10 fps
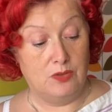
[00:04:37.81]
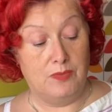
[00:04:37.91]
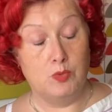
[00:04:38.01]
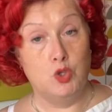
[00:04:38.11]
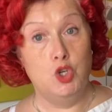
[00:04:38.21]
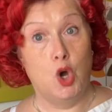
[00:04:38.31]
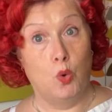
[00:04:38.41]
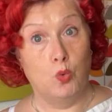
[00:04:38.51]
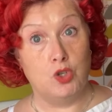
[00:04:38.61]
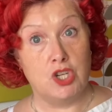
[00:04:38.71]
It was
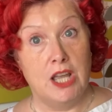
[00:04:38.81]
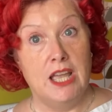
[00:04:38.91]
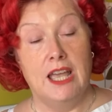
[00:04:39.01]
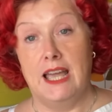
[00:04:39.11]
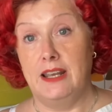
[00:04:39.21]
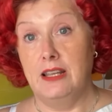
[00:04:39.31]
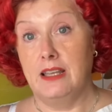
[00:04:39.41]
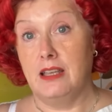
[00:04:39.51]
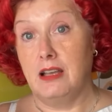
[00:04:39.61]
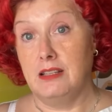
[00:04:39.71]
huge, and I
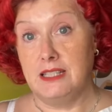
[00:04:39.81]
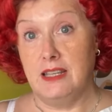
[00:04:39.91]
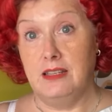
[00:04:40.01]
cut it,